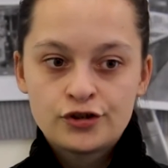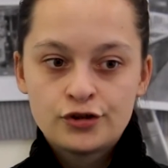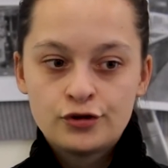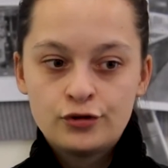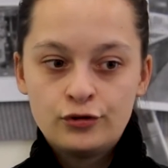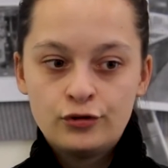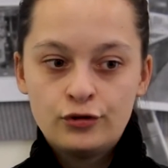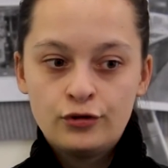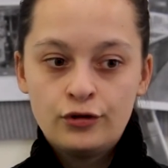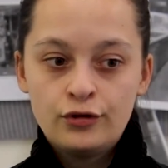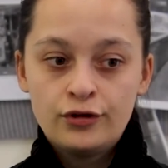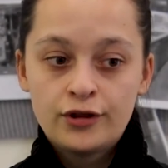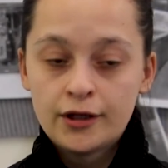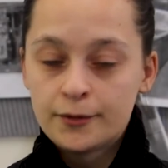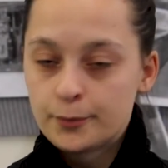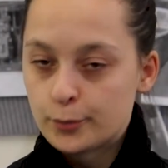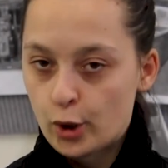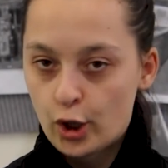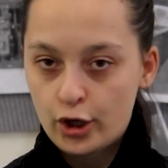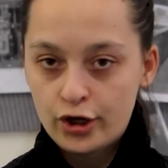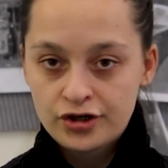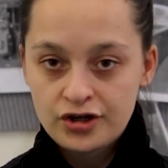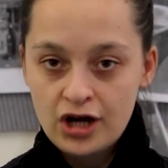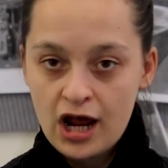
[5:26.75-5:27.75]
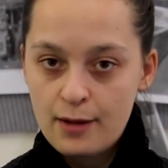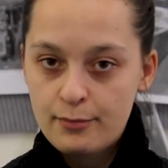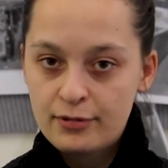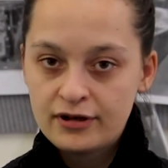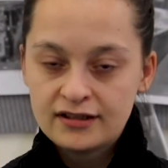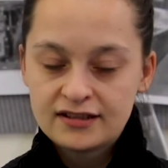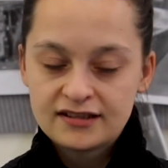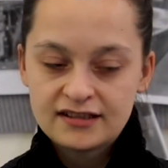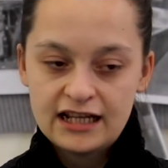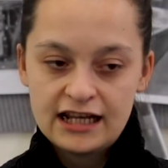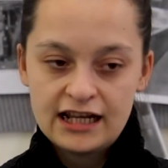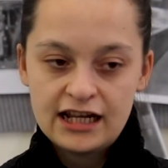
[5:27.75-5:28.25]
to the
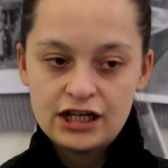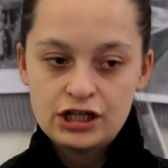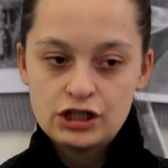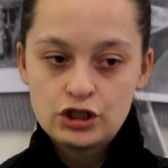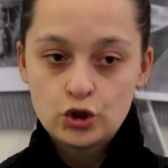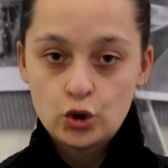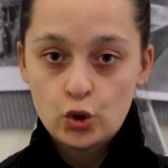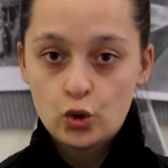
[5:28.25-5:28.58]
prototyping stage